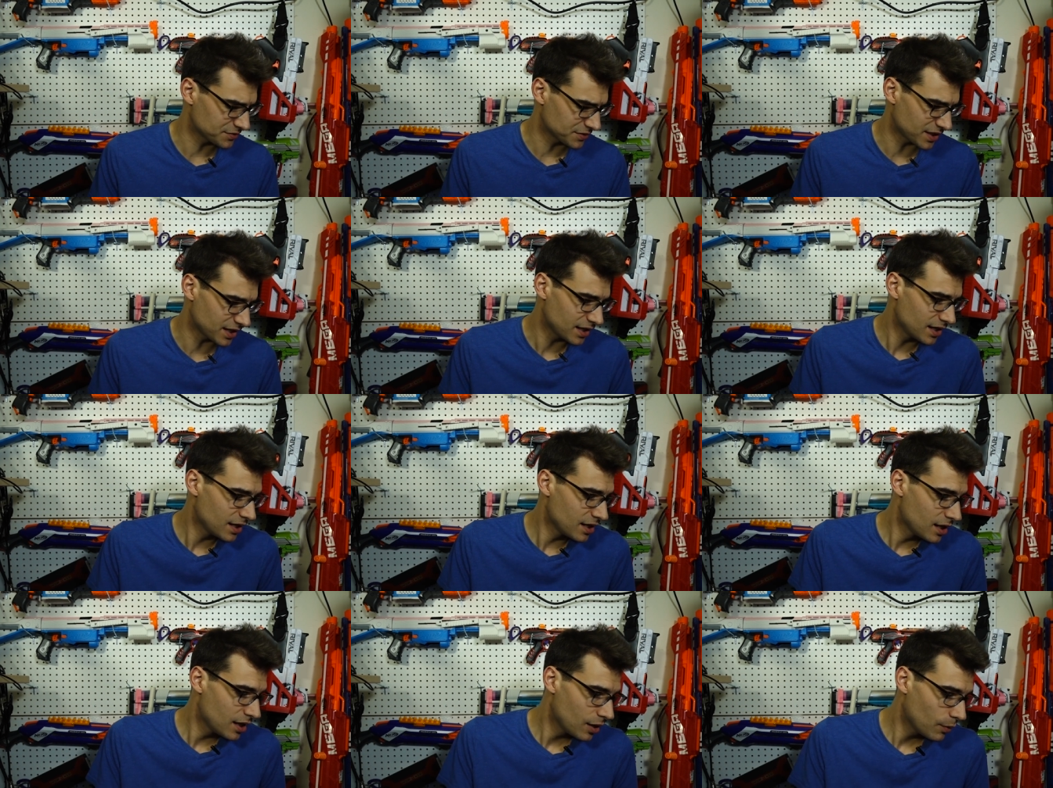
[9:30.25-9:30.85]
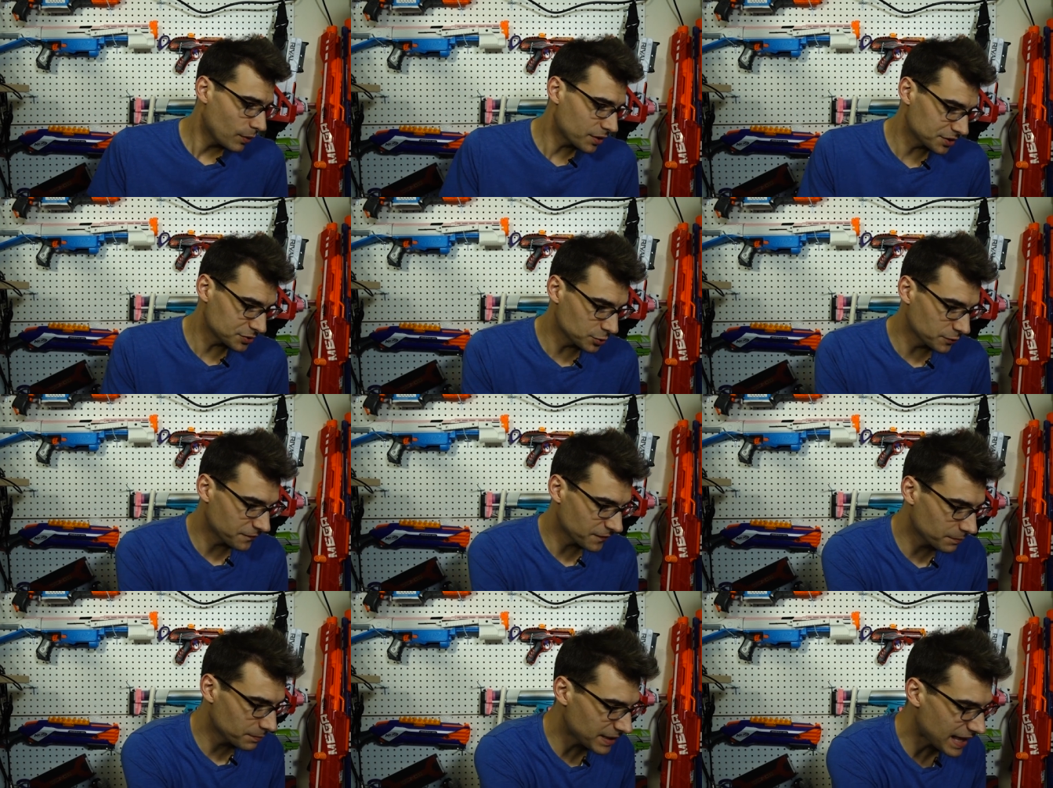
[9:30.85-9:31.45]
so that I want to
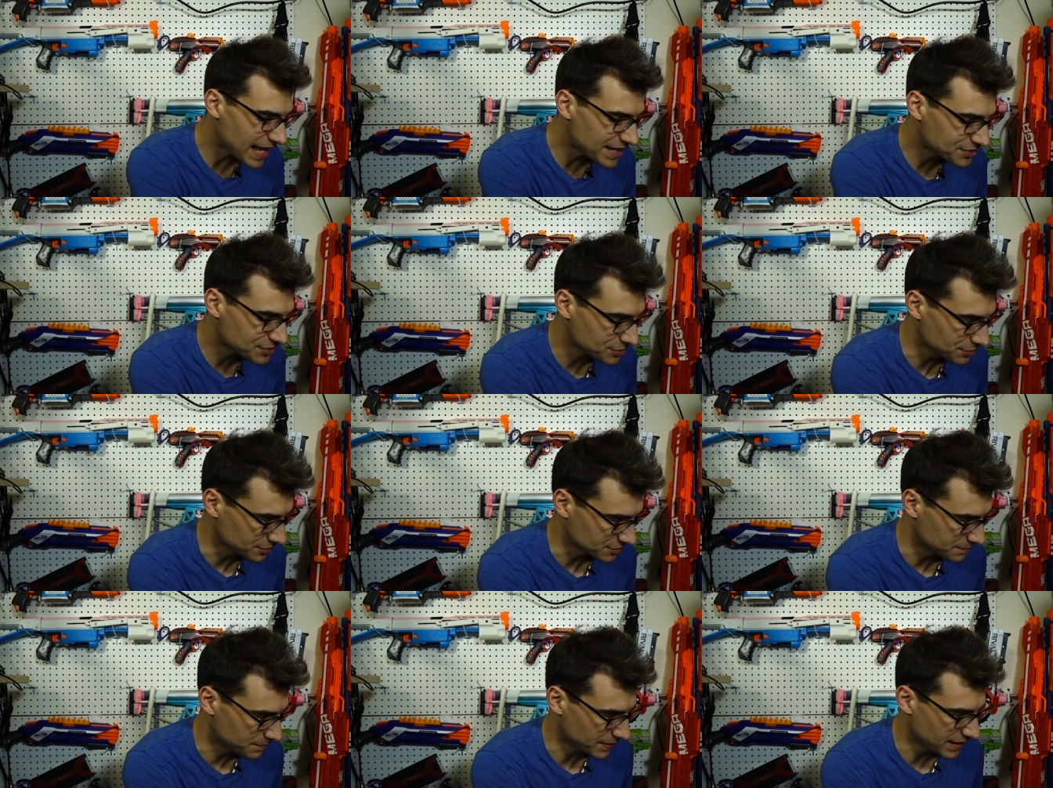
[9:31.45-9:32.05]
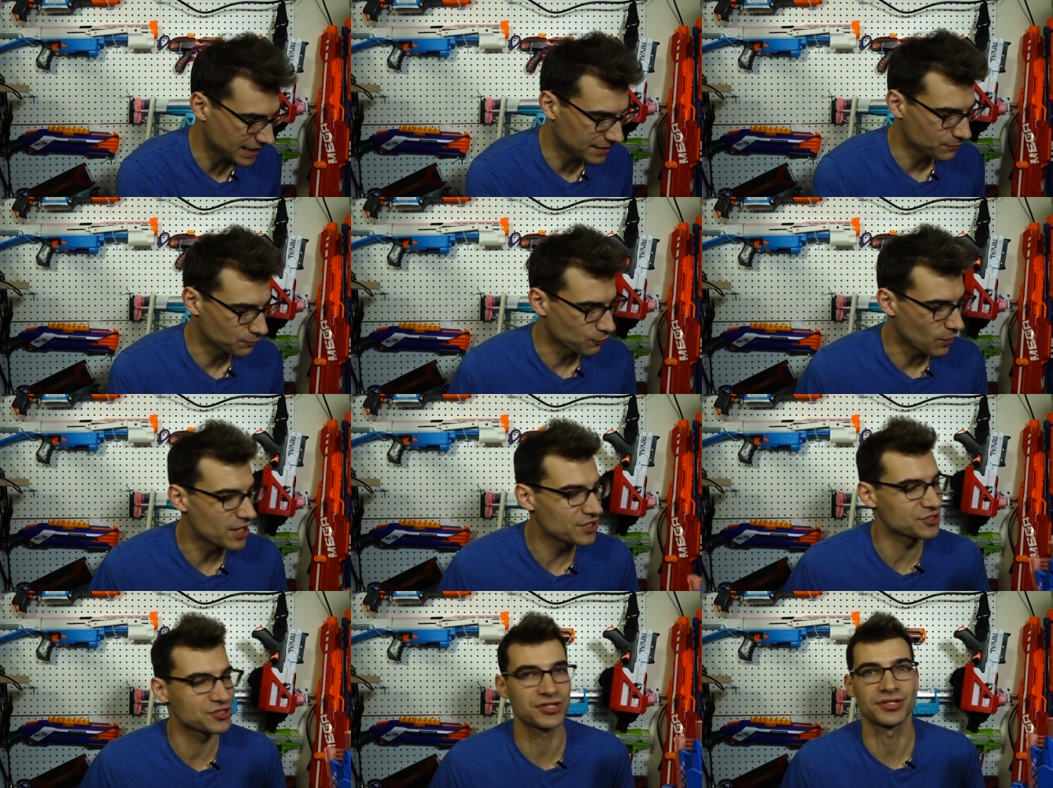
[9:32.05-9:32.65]
do it for blasters, but I
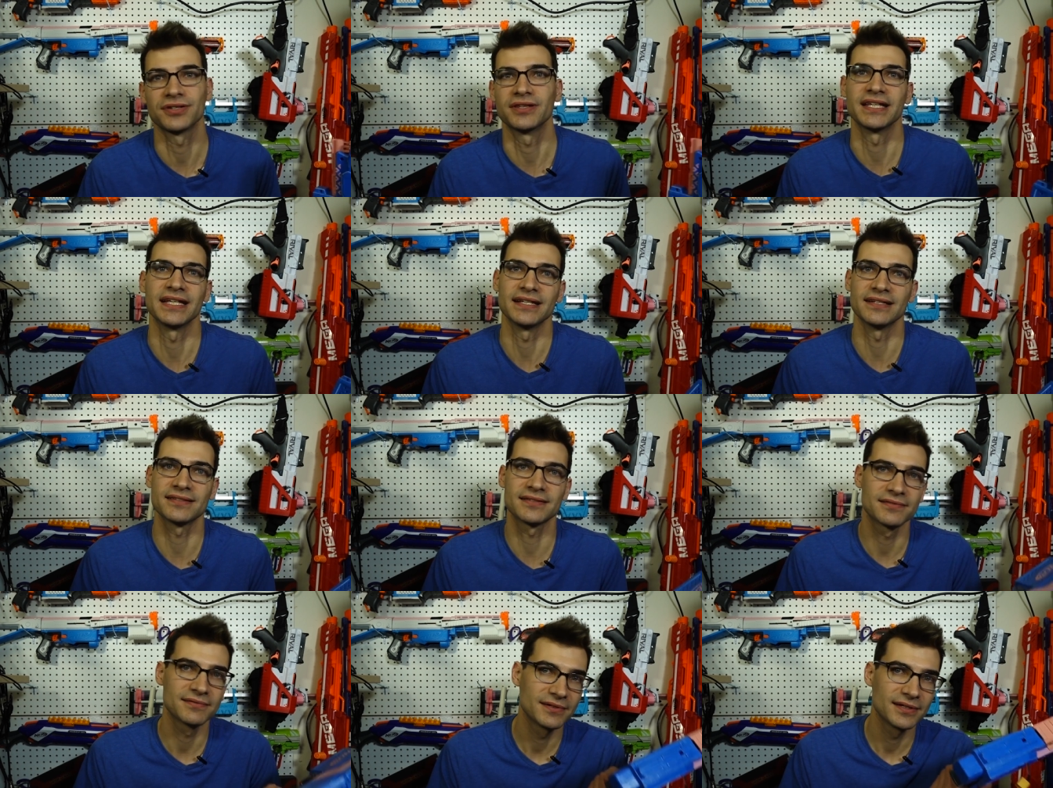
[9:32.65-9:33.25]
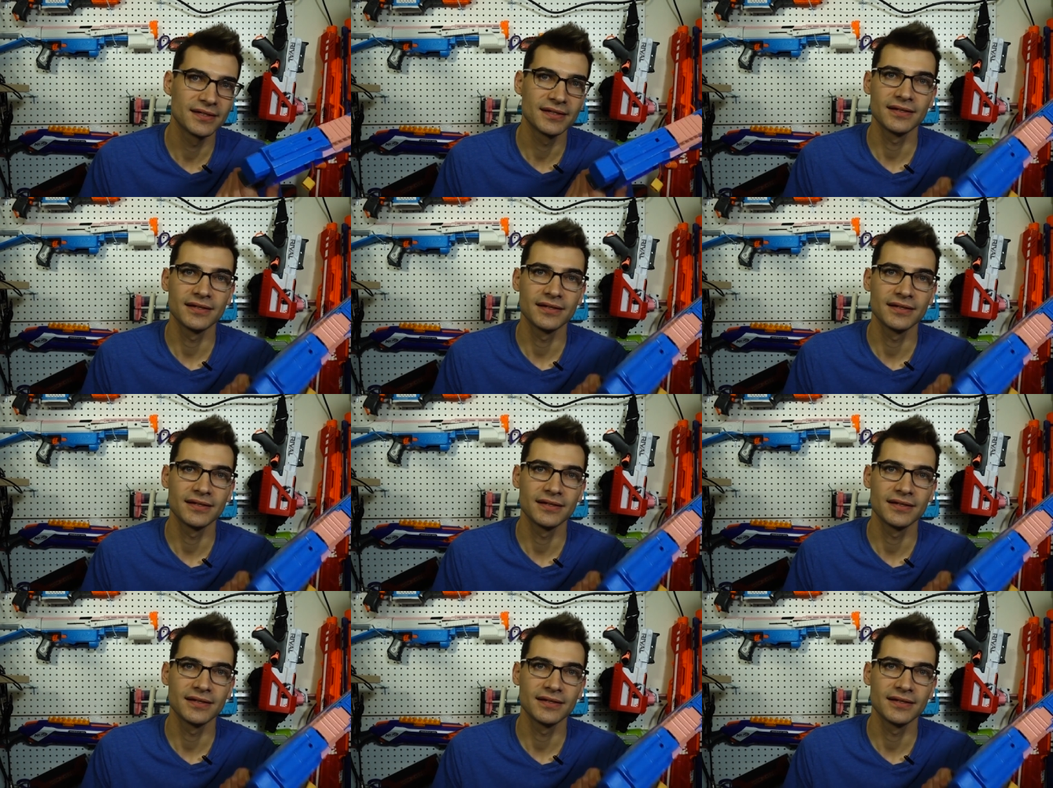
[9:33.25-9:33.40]
rushed these.